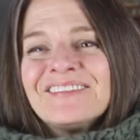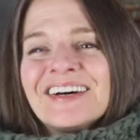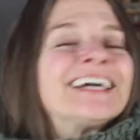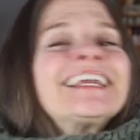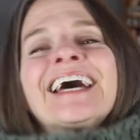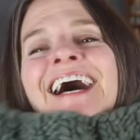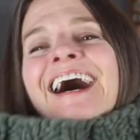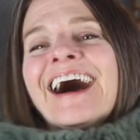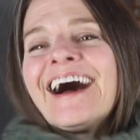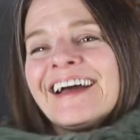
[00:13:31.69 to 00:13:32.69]
but
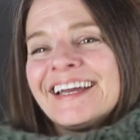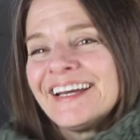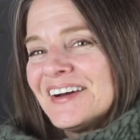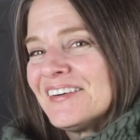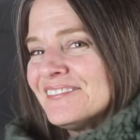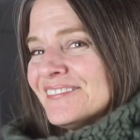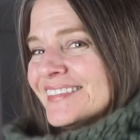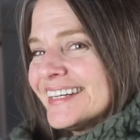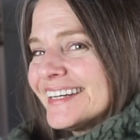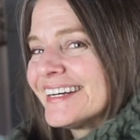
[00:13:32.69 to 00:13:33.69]
I um,
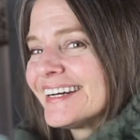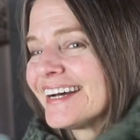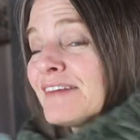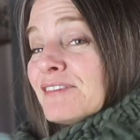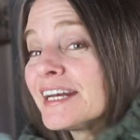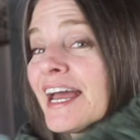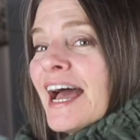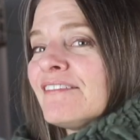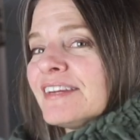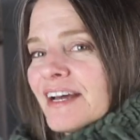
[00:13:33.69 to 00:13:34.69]
I'm gonna
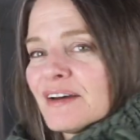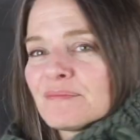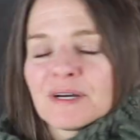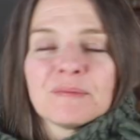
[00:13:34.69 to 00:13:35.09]
have it up,